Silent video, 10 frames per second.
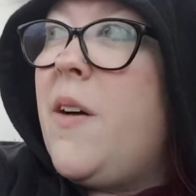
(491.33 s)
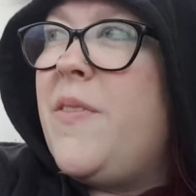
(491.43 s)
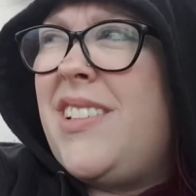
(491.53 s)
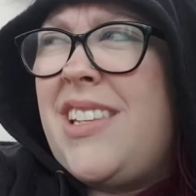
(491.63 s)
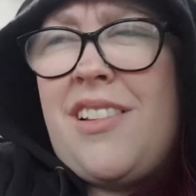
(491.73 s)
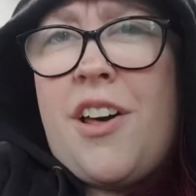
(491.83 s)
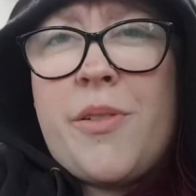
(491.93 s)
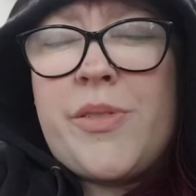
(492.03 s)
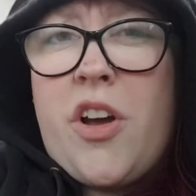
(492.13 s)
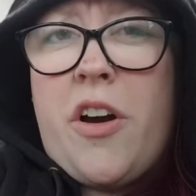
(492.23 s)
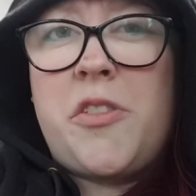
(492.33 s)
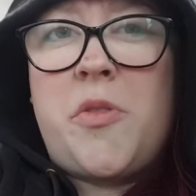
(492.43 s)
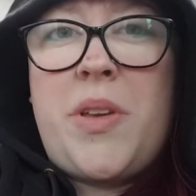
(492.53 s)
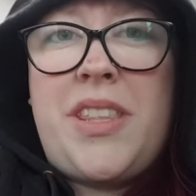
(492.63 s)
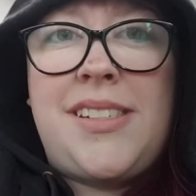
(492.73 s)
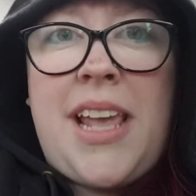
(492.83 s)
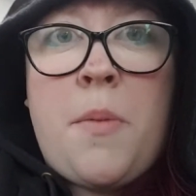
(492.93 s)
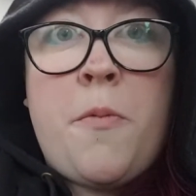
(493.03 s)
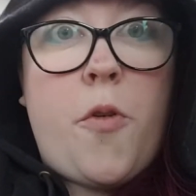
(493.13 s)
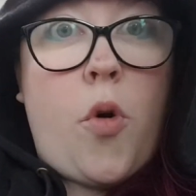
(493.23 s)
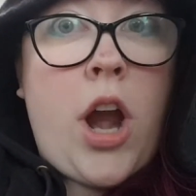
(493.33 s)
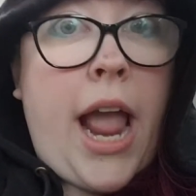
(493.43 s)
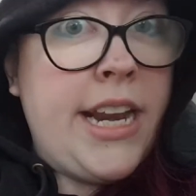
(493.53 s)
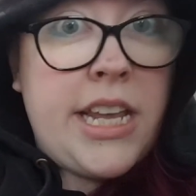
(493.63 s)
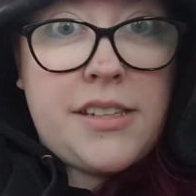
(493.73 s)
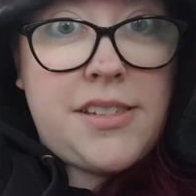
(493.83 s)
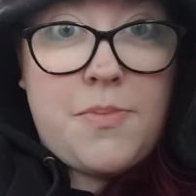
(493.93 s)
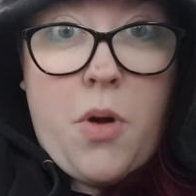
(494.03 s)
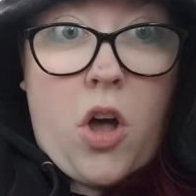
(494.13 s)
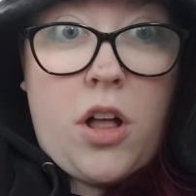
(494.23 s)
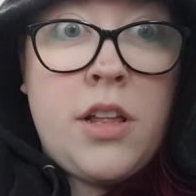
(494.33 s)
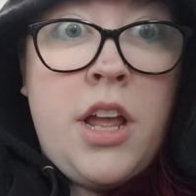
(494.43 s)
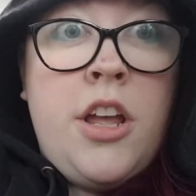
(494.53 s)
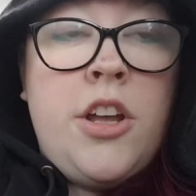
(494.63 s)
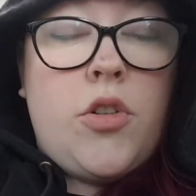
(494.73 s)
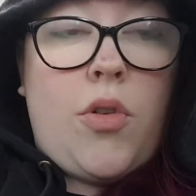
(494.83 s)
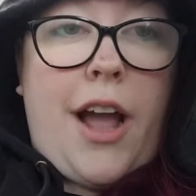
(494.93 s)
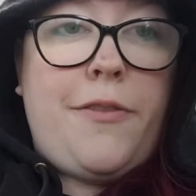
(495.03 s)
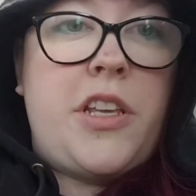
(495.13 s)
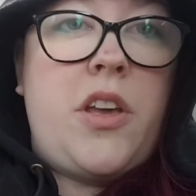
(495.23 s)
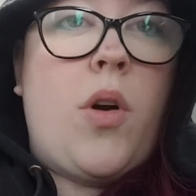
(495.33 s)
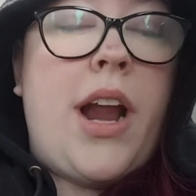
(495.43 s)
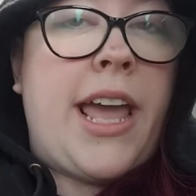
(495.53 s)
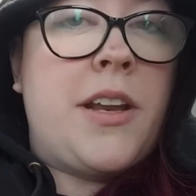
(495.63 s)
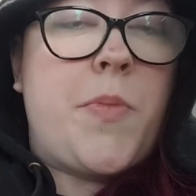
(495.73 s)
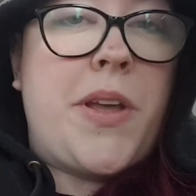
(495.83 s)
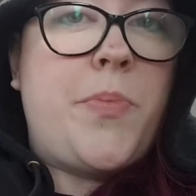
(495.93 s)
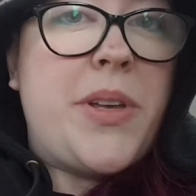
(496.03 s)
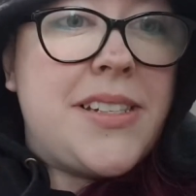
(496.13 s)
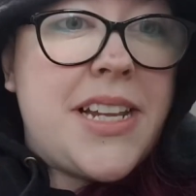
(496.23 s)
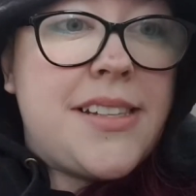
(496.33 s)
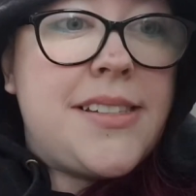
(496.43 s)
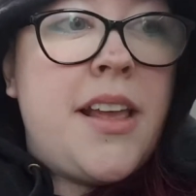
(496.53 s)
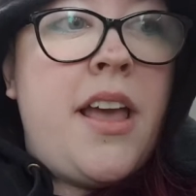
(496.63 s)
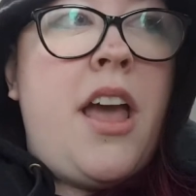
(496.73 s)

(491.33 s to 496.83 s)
Obviously a lot of those costs would be the same for any small crafty or handmade business.